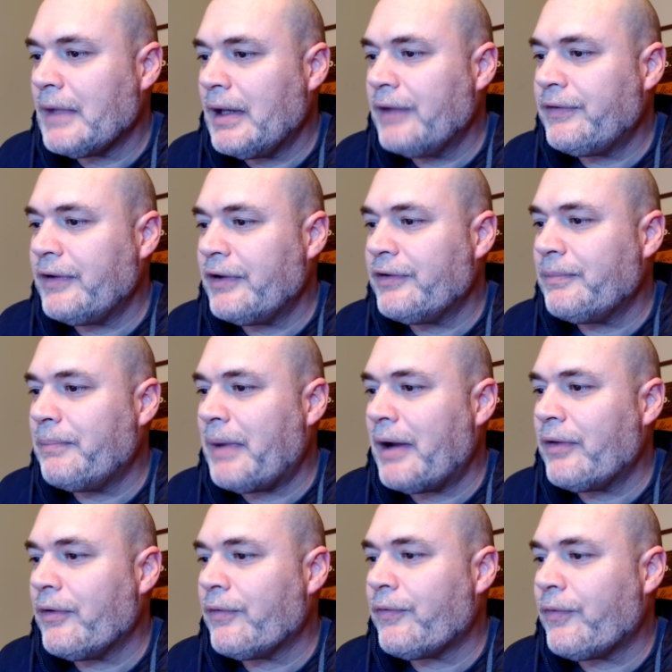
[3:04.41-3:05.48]
it says,
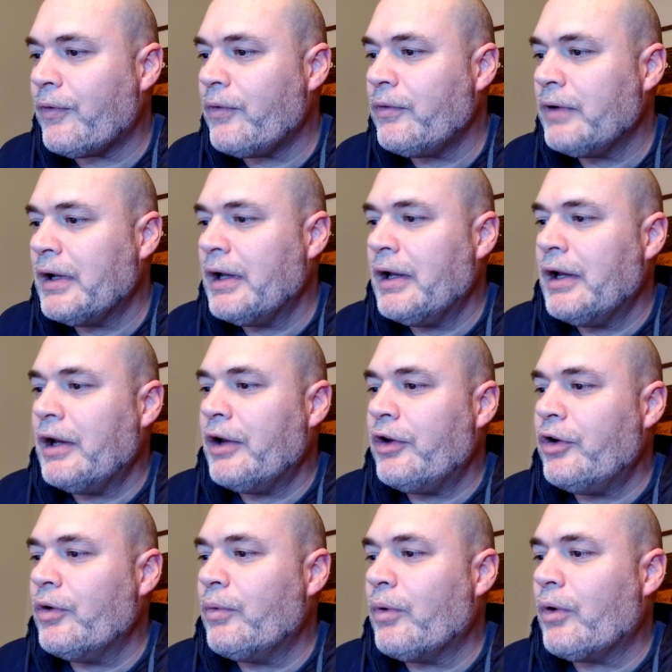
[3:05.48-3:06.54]
by their fruit,
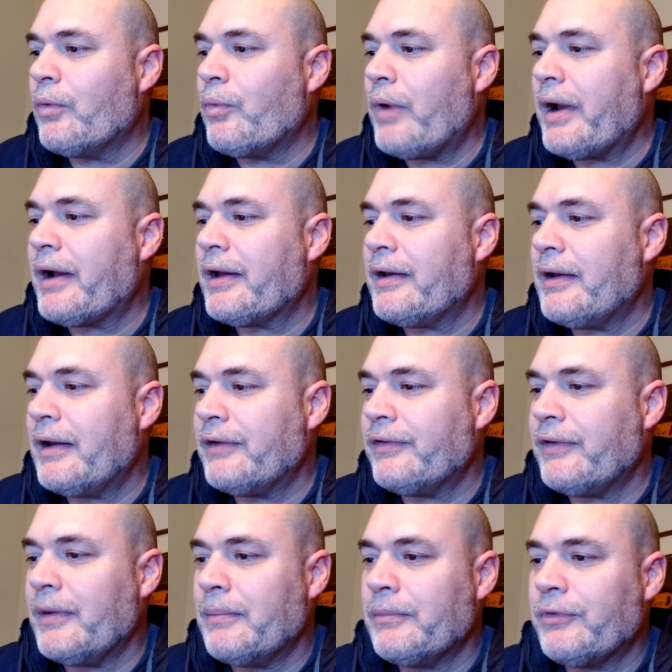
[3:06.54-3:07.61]
you will
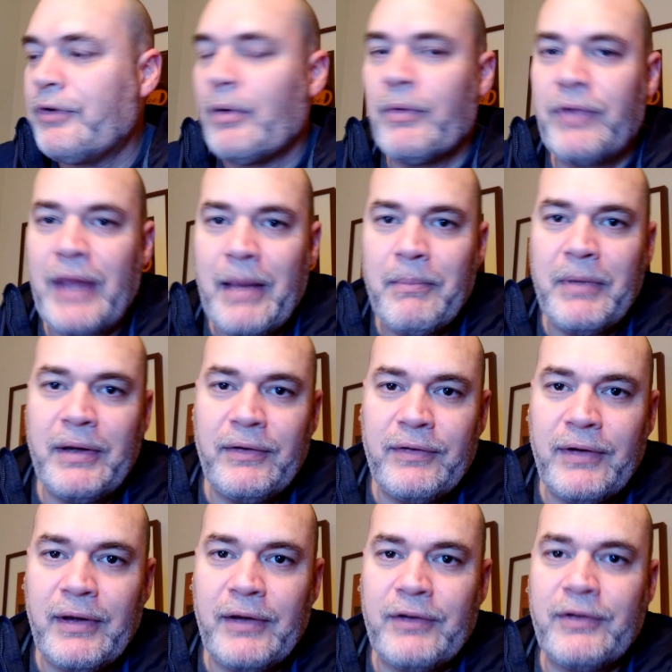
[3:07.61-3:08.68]
recognize them. So what that
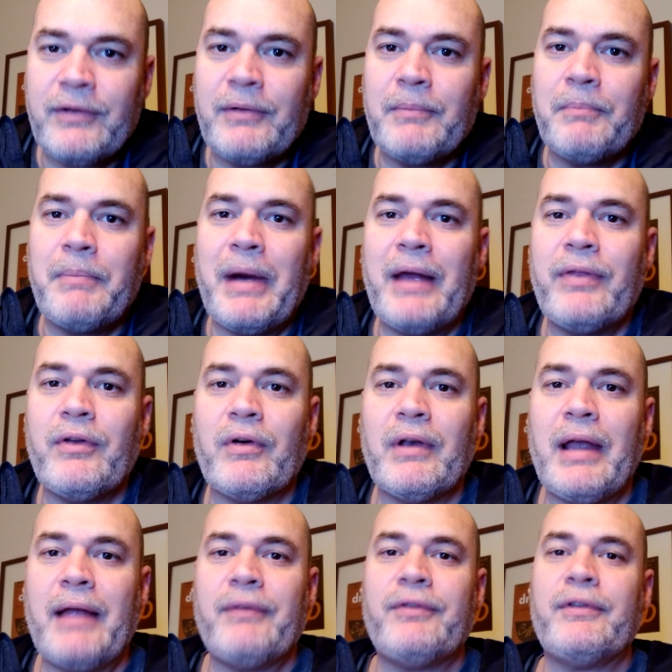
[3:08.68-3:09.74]
means is by their
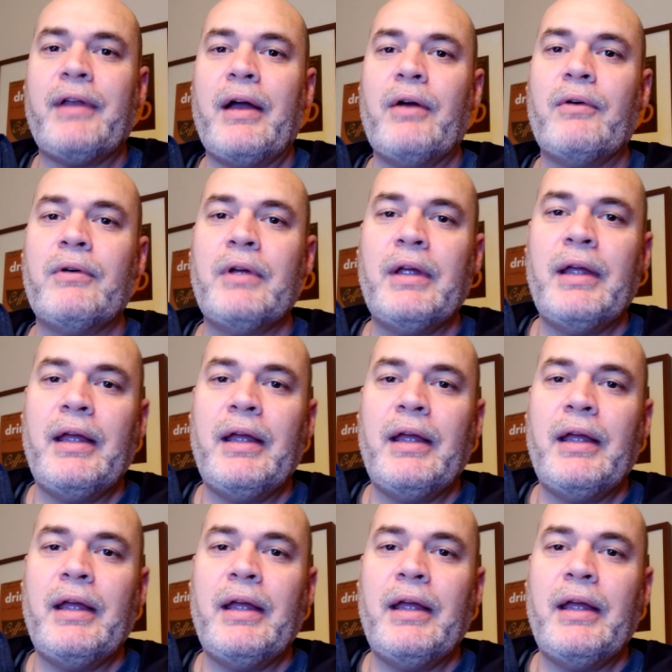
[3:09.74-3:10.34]
lifestyle.